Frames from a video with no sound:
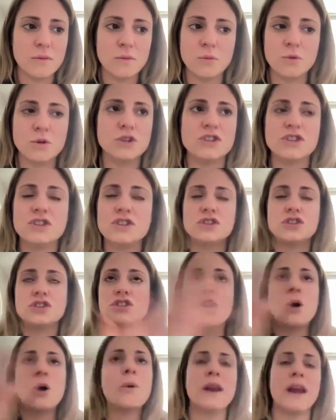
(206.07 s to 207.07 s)
was
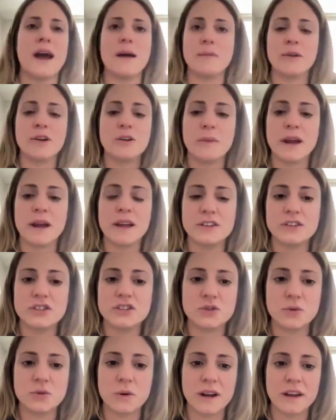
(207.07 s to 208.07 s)
so enamored by his
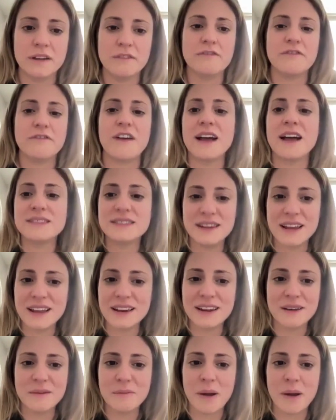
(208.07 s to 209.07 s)
story and
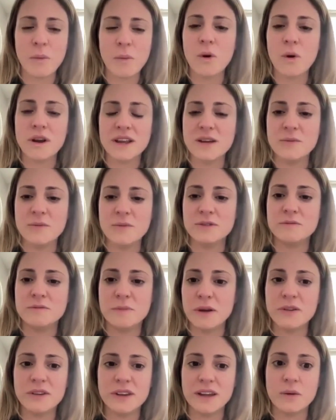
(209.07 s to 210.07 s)
fascinated by what he was
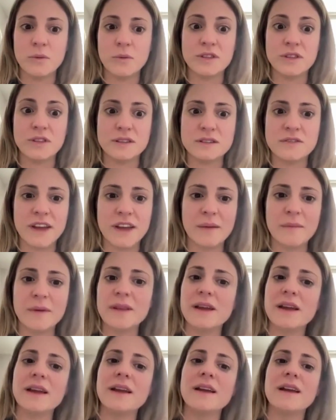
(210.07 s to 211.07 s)
building with his
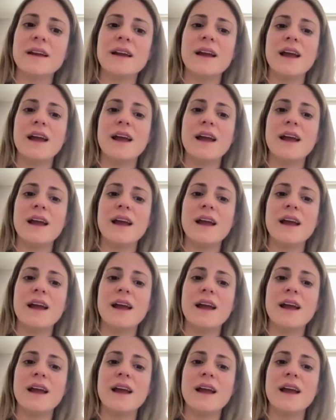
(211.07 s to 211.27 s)
family.